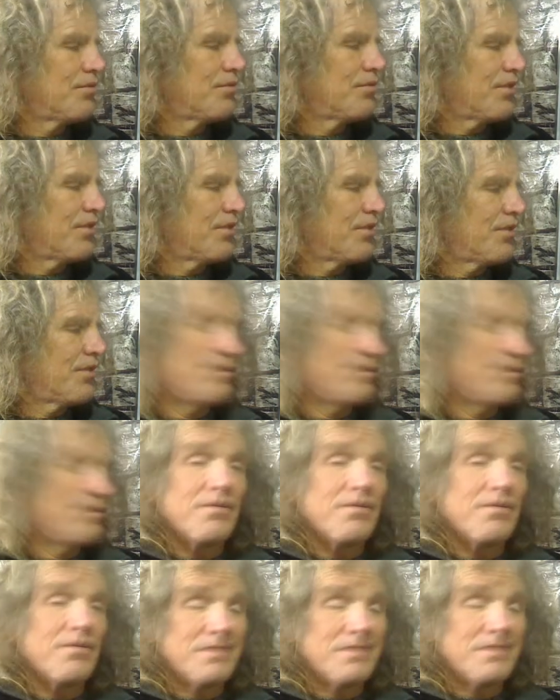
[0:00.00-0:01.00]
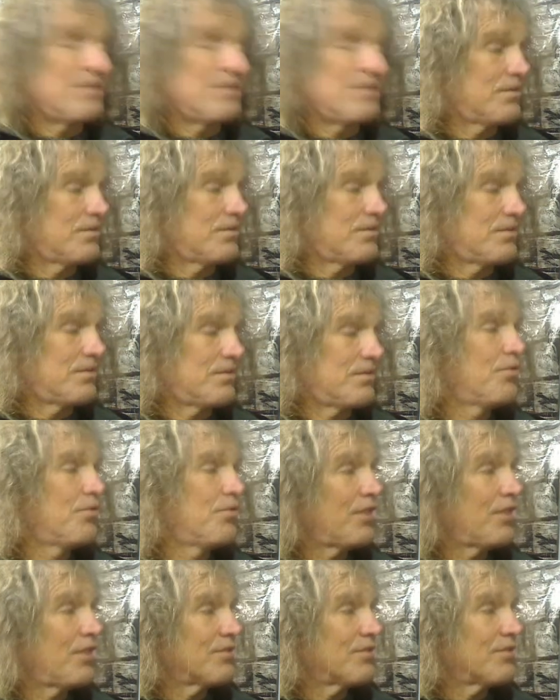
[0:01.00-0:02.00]
th you know, it does two
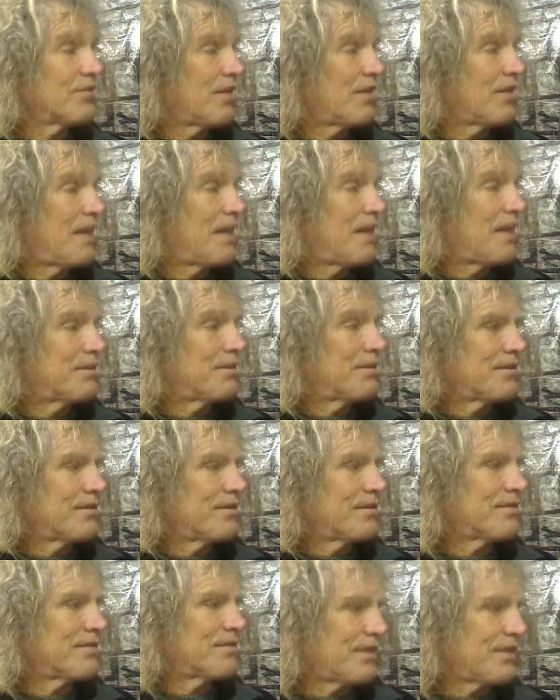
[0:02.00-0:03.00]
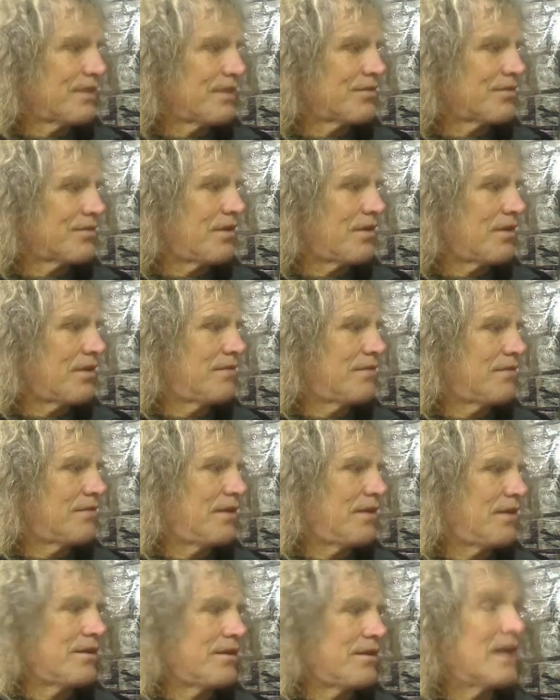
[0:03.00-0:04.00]
things are going to happen to this electron,
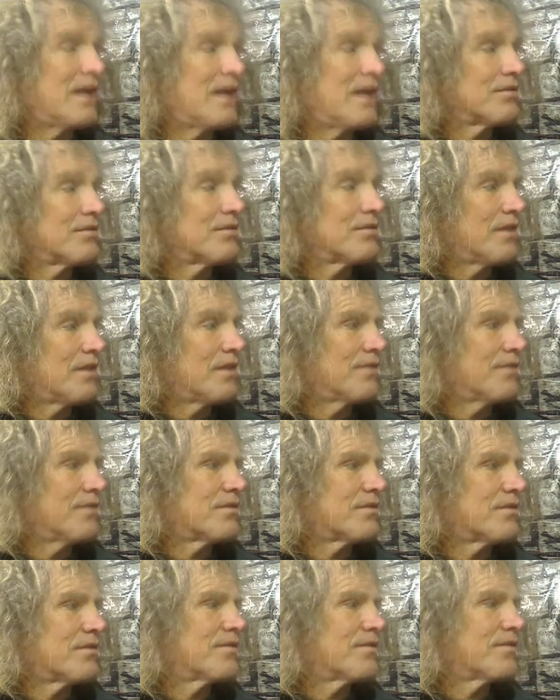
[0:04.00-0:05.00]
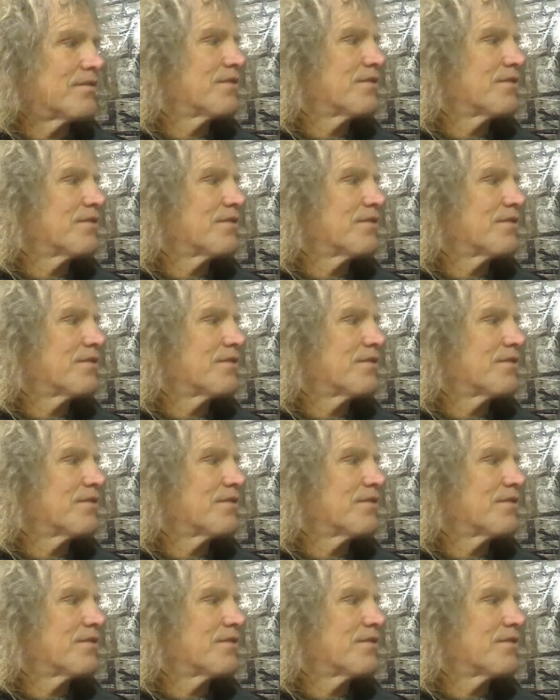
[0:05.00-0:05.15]
right, on the outside of the surface.